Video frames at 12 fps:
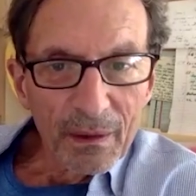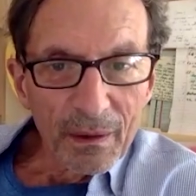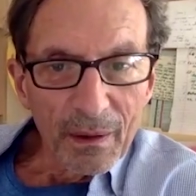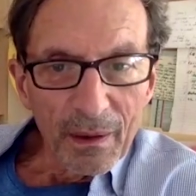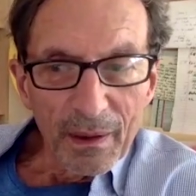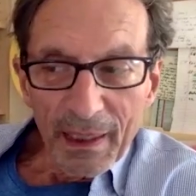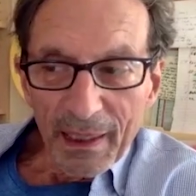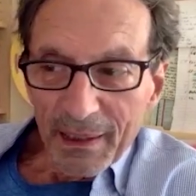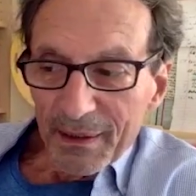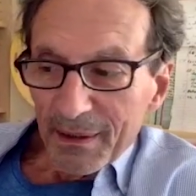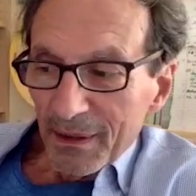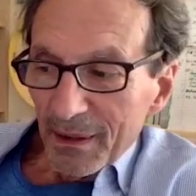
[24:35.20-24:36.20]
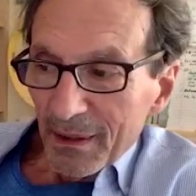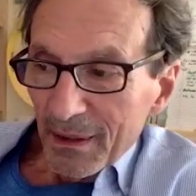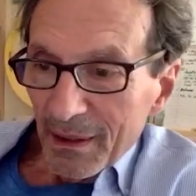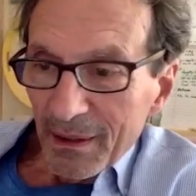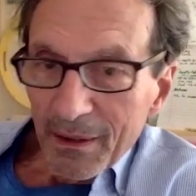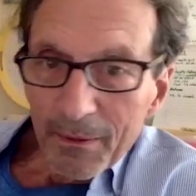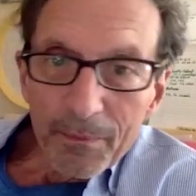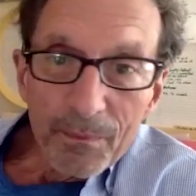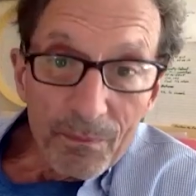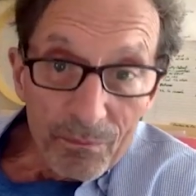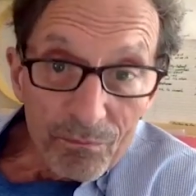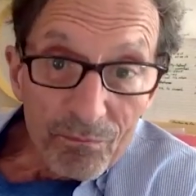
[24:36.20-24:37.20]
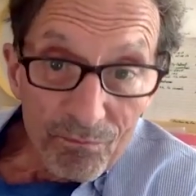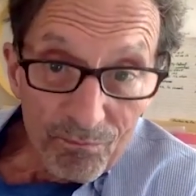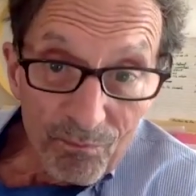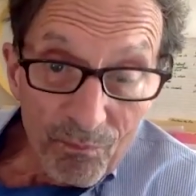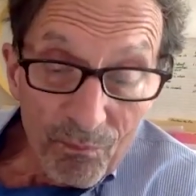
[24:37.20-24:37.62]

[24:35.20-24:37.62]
Uh, and uh, hmm.